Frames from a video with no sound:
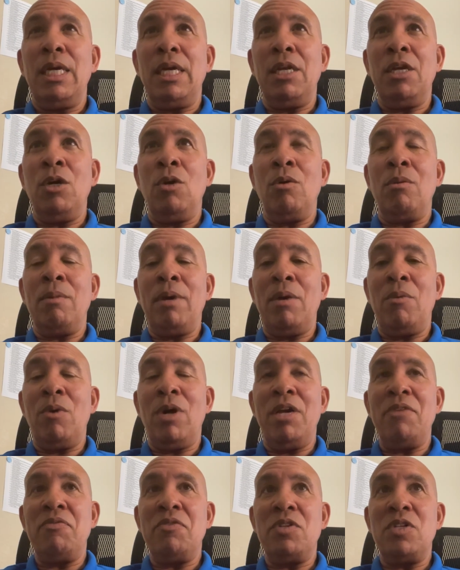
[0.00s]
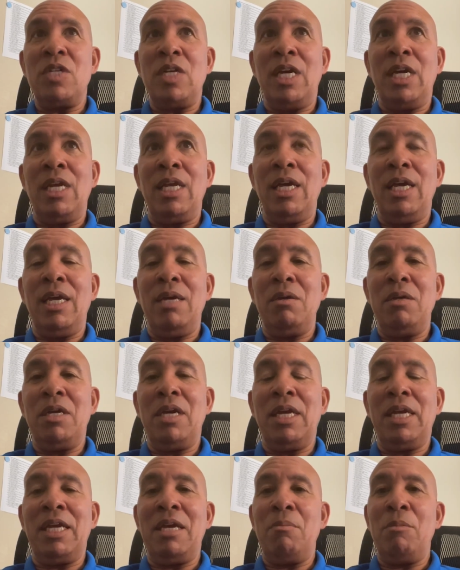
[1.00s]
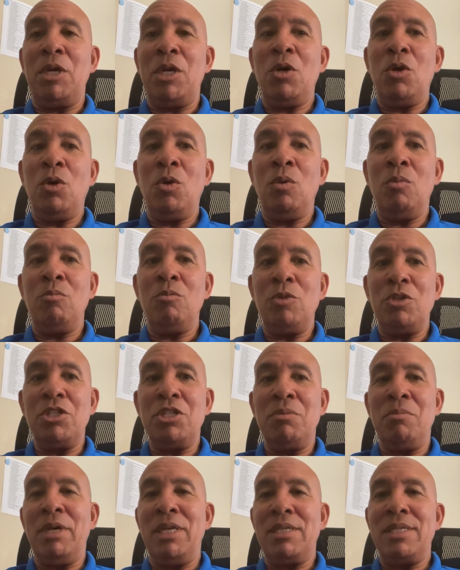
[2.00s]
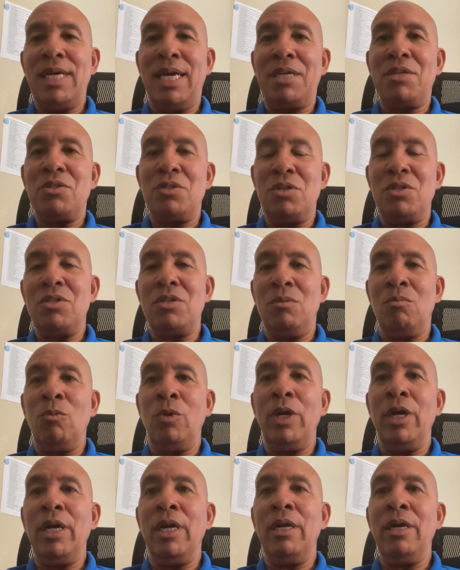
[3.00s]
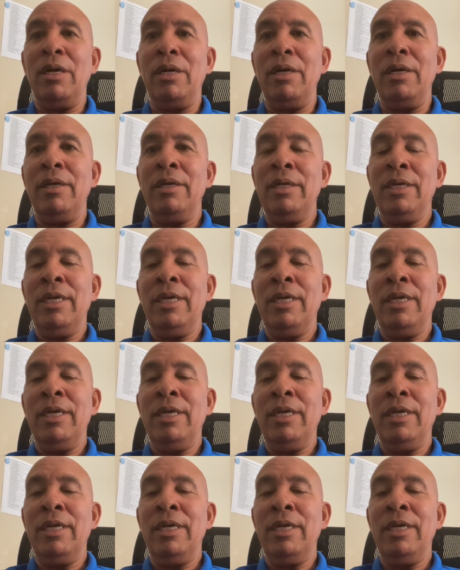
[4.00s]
And my wife is saying, "Hey, you got to get me home," which she meant Texas somewhere, and